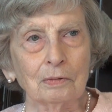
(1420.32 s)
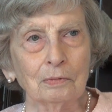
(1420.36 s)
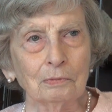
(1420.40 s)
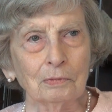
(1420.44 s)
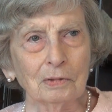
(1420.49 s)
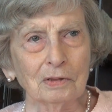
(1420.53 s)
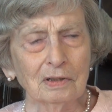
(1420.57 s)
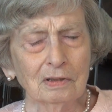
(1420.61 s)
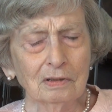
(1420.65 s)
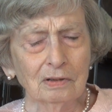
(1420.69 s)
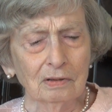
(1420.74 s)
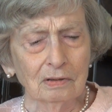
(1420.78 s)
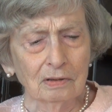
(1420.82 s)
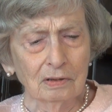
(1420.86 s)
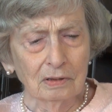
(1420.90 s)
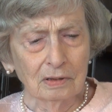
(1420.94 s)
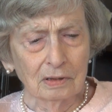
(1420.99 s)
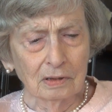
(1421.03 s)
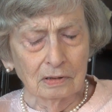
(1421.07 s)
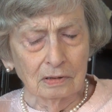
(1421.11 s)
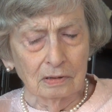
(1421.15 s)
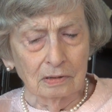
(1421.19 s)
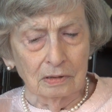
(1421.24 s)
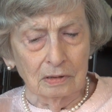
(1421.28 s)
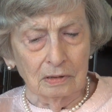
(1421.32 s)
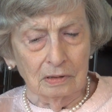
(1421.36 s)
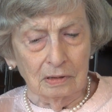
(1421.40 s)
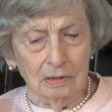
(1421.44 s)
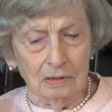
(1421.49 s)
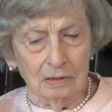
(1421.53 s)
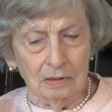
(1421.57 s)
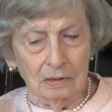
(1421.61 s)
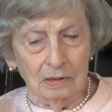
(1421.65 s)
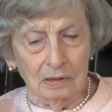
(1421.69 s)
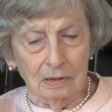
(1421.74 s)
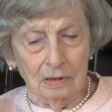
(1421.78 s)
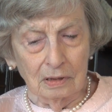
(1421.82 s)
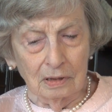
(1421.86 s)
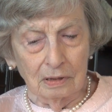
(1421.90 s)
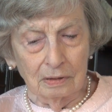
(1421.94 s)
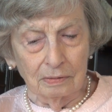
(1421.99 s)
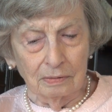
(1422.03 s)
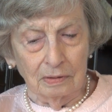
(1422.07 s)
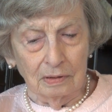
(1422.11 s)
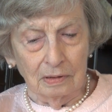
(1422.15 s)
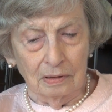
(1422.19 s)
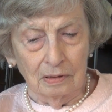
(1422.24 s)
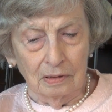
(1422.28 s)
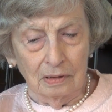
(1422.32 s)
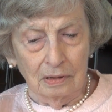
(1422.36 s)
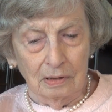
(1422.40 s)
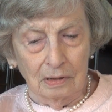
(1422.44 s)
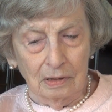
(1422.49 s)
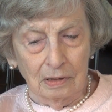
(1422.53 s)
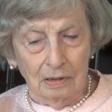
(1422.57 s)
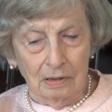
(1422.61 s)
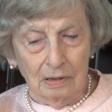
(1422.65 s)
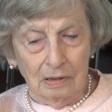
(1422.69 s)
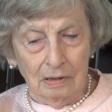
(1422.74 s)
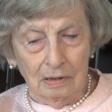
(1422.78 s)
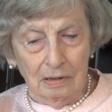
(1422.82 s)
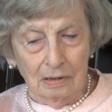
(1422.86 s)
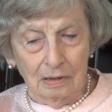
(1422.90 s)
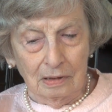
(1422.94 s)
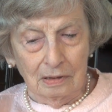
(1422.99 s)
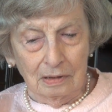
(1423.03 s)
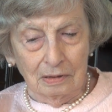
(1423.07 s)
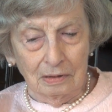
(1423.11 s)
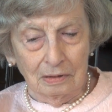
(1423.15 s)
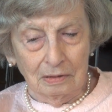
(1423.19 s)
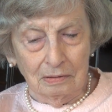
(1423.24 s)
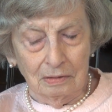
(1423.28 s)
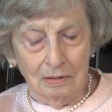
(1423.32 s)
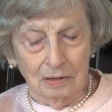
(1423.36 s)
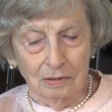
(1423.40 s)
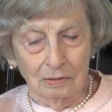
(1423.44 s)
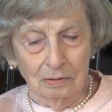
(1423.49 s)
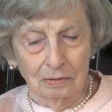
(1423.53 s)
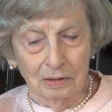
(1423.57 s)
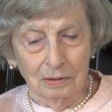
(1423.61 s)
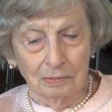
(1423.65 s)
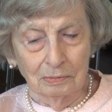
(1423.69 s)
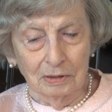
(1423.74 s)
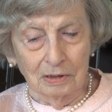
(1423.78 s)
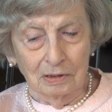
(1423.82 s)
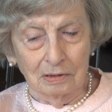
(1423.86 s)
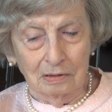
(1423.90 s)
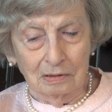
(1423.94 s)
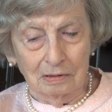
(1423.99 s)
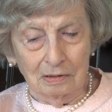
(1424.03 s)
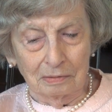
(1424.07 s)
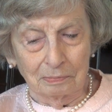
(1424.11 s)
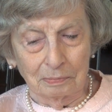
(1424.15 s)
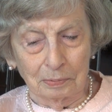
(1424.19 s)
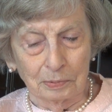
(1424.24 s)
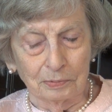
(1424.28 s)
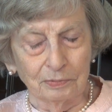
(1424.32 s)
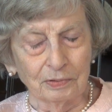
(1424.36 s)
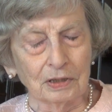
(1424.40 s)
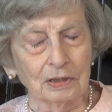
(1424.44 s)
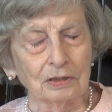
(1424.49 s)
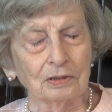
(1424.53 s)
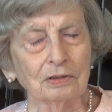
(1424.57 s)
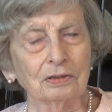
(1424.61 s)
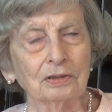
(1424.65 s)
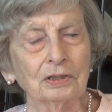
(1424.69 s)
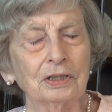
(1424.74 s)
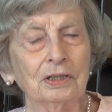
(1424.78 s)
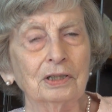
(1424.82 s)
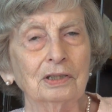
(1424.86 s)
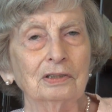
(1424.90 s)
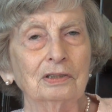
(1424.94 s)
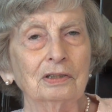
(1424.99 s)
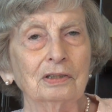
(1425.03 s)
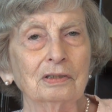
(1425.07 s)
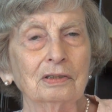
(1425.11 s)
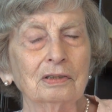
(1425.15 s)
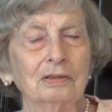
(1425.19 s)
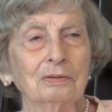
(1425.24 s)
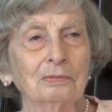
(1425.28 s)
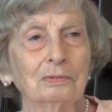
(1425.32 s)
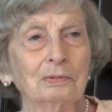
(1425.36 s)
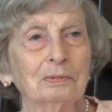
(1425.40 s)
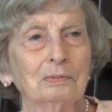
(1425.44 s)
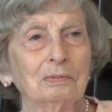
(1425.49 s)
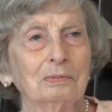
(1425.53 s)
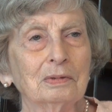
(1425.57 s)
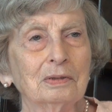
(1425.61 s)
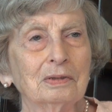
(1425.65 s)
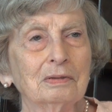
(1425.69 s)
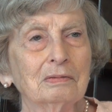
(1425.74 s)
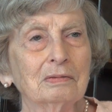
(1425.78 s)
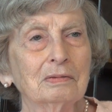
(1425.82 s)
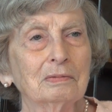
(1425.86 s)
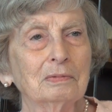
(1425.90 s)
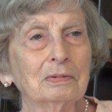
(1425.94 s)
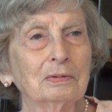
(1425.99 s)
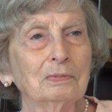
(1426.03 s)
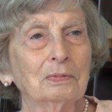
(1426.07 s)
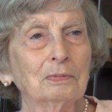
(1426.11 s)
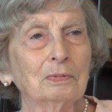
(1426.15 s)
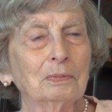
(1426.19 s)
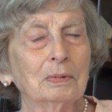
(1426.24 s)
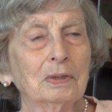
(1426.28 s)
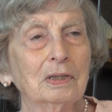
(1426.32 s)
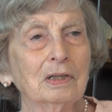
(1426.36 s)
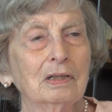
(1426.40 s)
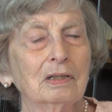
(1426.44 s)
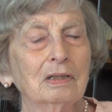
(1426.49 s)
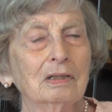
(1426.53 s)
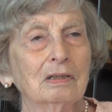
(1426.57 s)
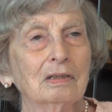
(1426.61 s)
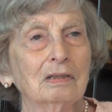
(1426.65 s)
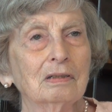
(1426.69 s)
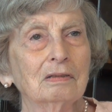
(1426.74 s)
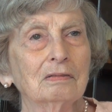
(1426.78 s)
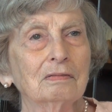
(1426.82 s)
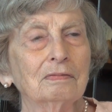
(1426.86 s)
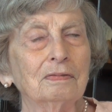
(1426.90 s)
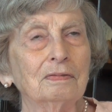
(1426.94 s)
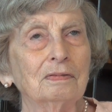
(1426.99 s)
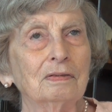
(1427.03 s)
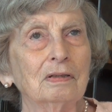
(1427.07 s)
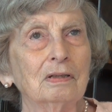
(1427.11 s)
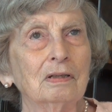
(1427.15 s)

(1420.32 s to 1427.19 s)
one of the things that uh, not only was the profession changing in the, way of